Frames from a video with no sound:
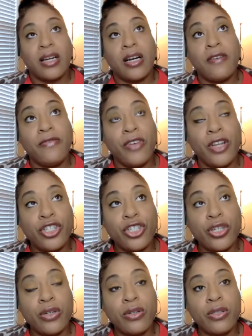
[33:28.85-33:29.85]

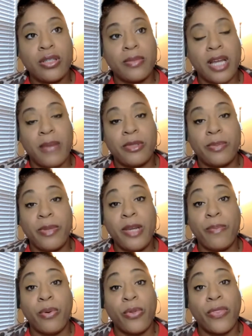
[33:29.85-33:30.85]
Conventional, sometimes
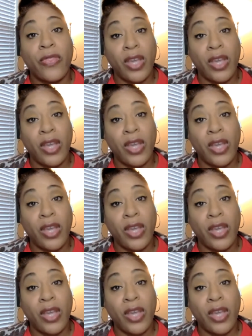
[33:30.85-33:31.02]
people